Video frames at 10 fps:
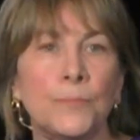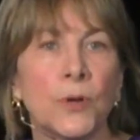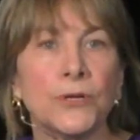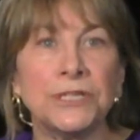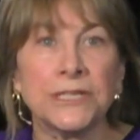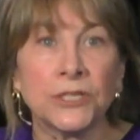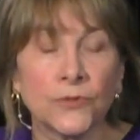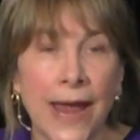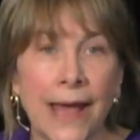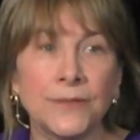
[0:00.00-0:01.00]
purchase
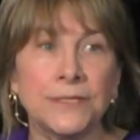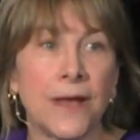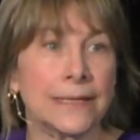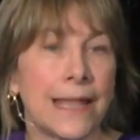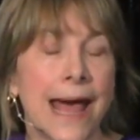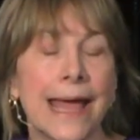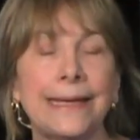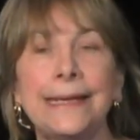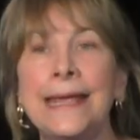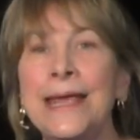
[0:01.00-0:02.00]
shrouds
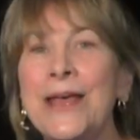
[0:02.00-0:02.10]
online.